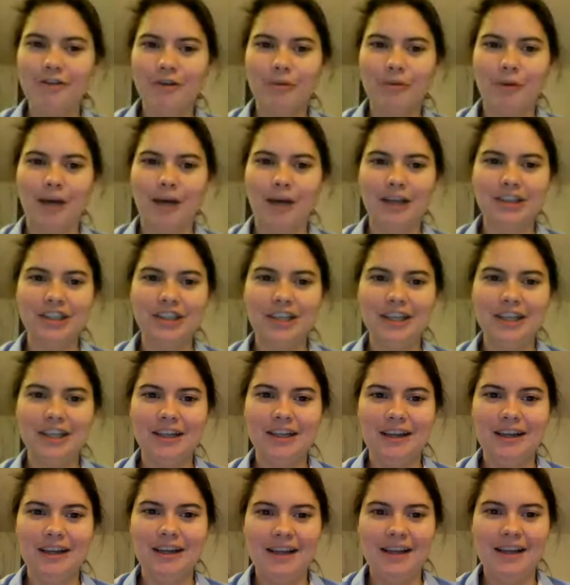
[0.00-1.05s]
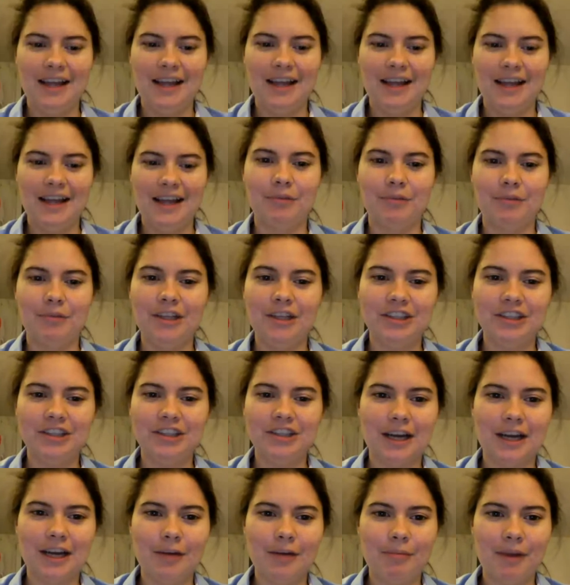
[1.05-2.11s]
for watching, and please
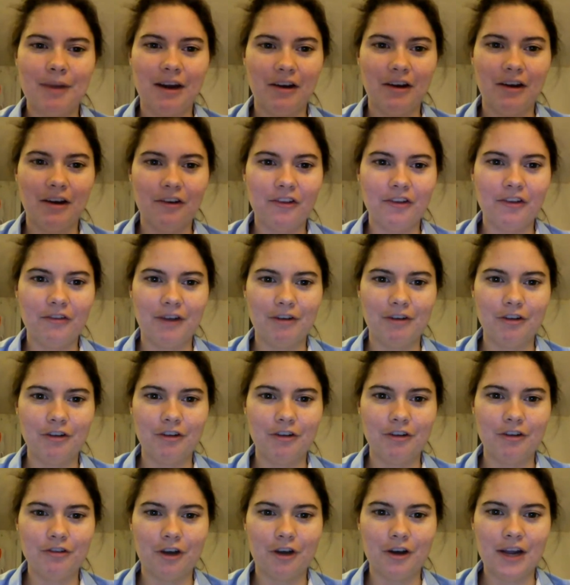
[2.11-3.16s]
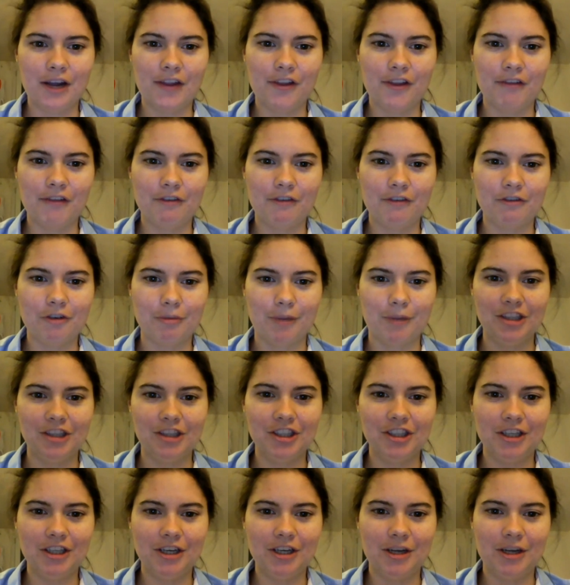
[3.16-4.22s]
check out Paris Unraveled for all kinds of
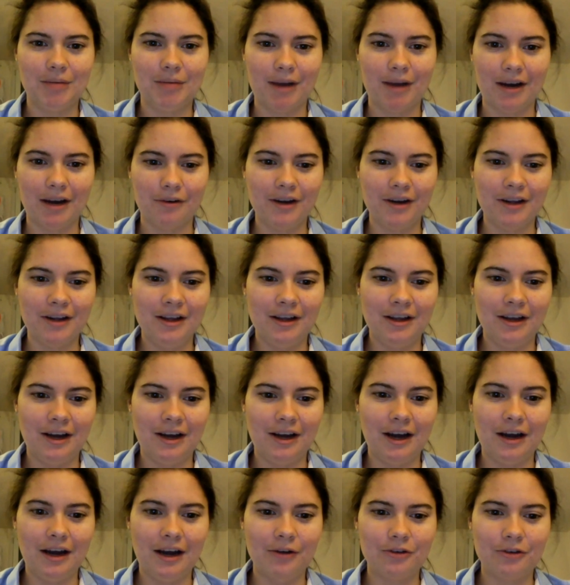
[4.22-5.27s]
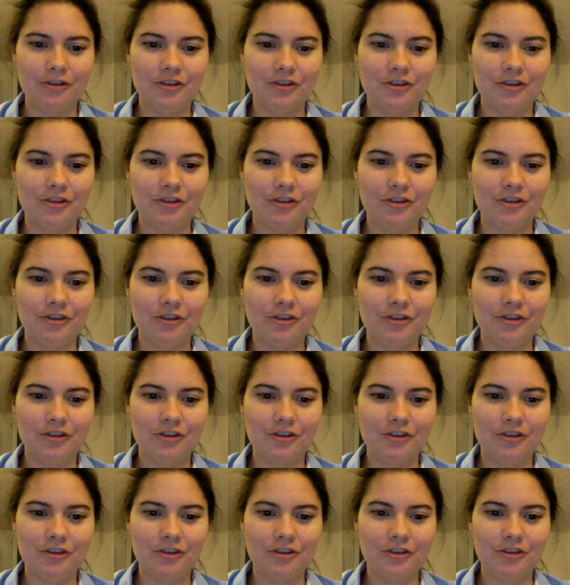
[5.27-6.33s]
information about how to
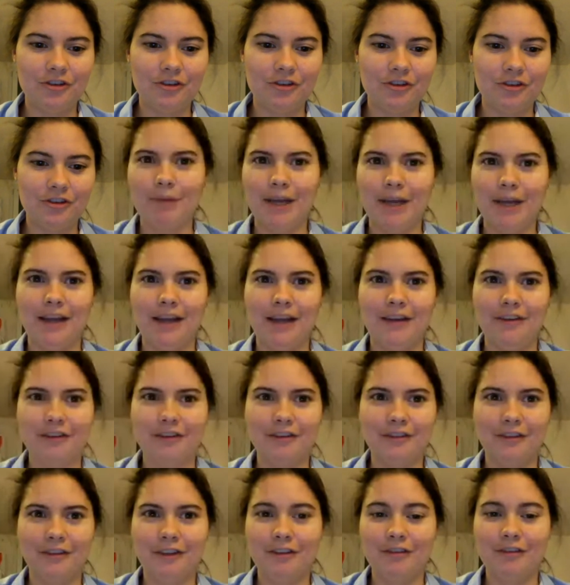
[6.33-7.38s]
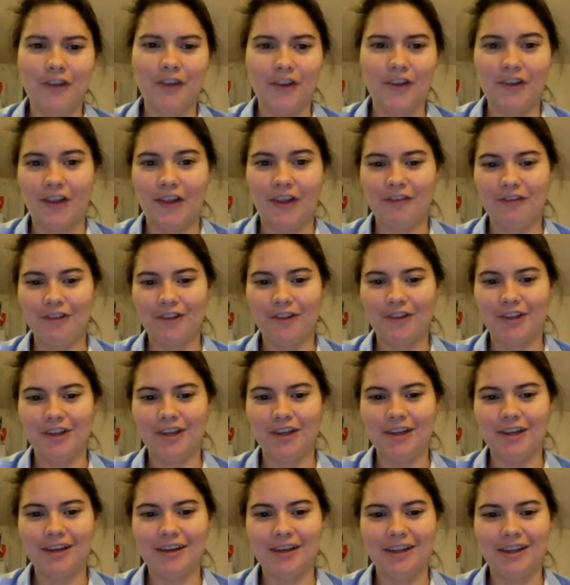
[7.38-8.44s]
get set up and live
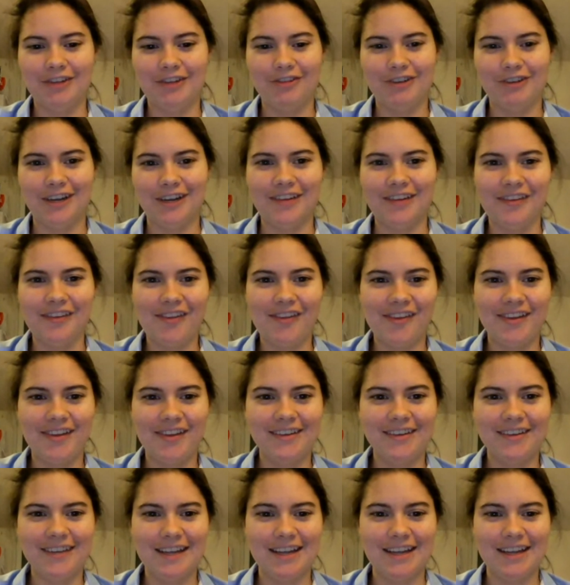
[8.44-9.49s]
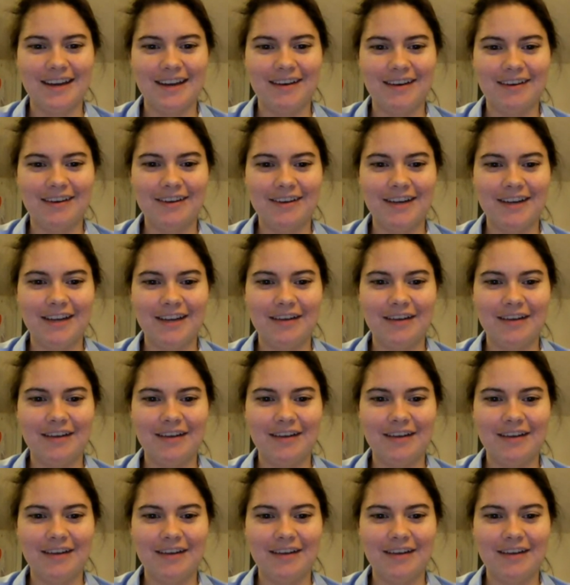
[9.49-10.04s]
successfully in France. Take care. Good